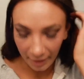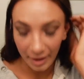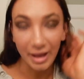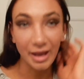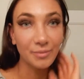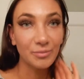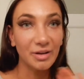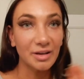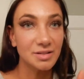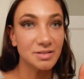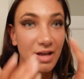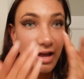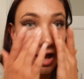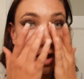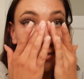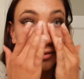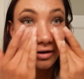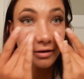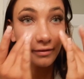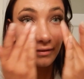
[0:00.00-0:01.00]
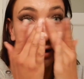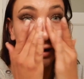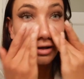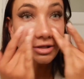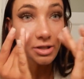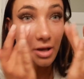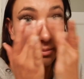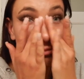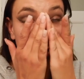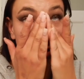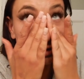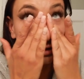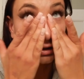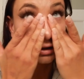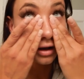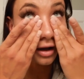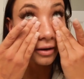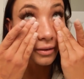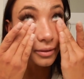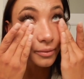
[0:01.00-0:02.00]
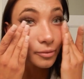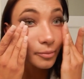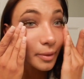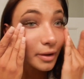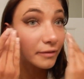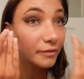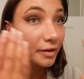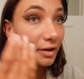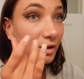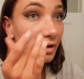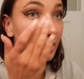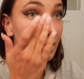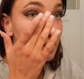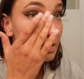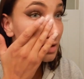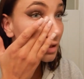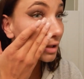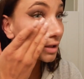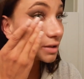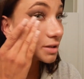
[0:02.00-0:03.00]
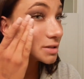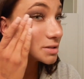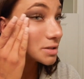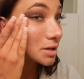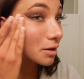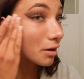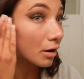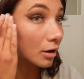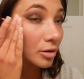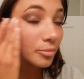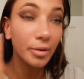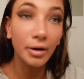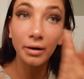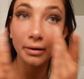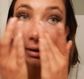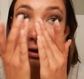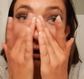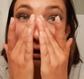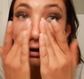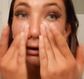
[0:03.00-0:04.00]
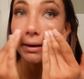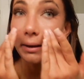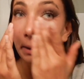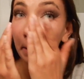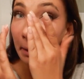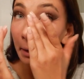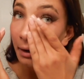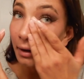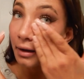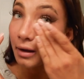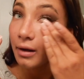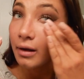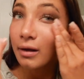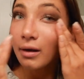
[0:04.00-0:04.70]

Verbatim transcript: Okay, and because I am in a rush, I'm just gonna go in with my fingers to get this like hard part right here.